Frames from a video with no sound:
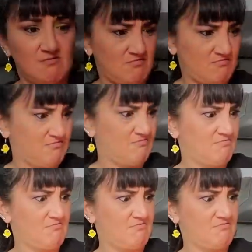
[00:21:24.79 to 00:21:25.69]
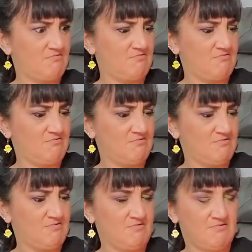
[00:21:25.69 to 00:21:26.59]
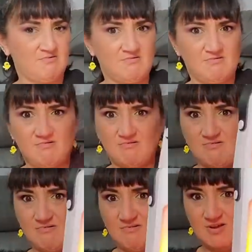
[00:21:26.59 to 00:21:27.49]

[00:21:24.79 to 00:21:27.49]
Nobody speaks.